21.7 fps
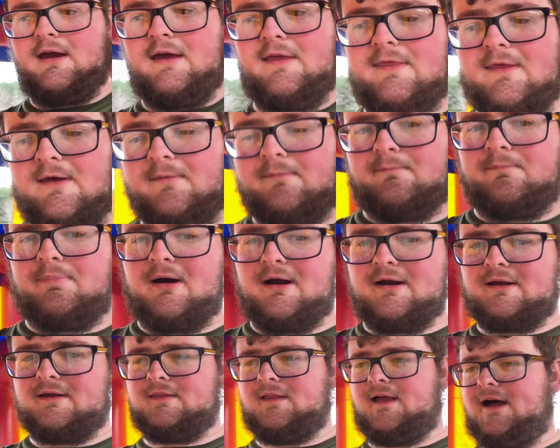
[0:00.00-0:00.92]
in the
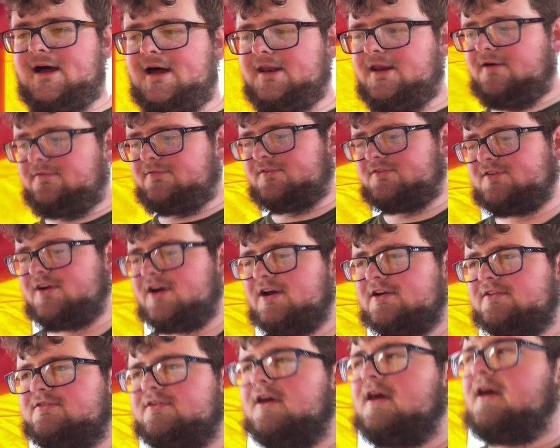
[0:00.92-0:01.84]
parking lot of the
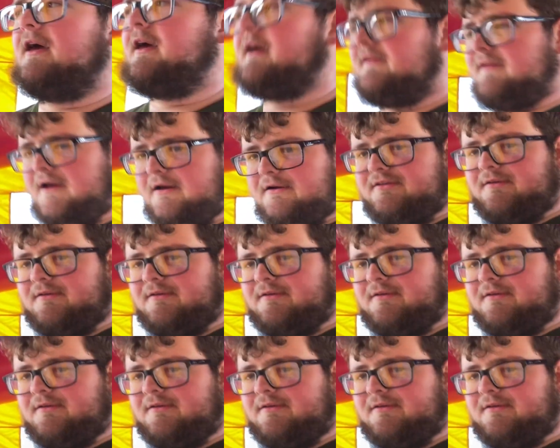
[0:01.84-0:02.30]
church, there